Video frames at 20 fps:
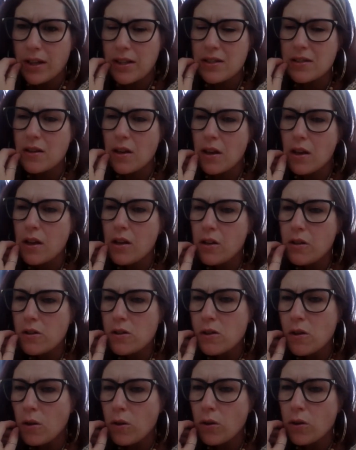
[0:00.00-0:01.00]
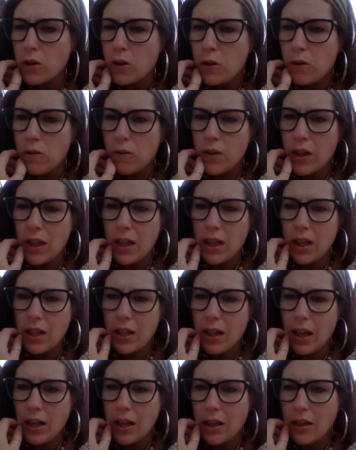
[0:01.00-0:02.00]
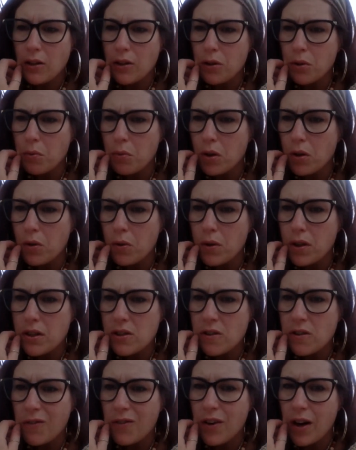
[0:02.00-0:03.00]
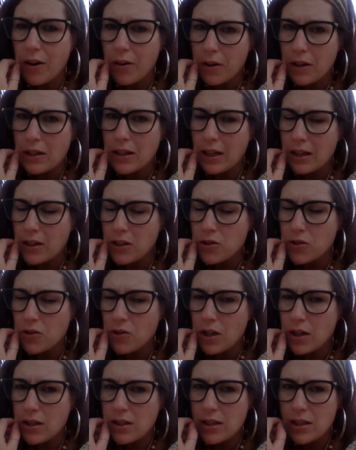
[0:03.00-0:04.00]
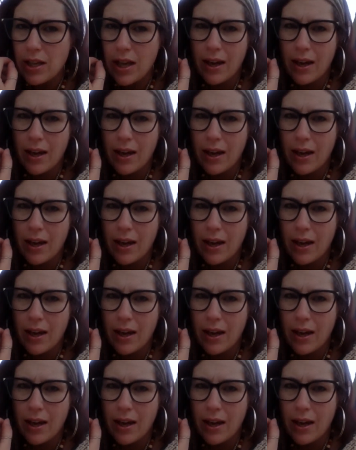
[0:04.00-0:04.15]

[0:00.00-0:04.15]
Plus, solar UV getting through is very dangerous.